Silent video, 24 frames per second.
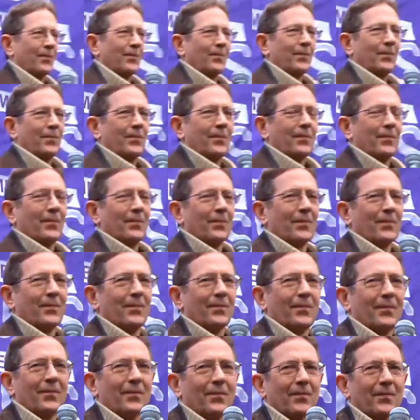
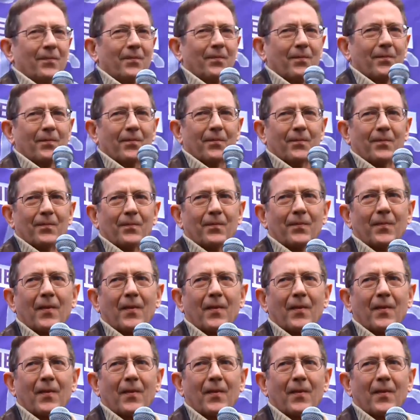[no speech]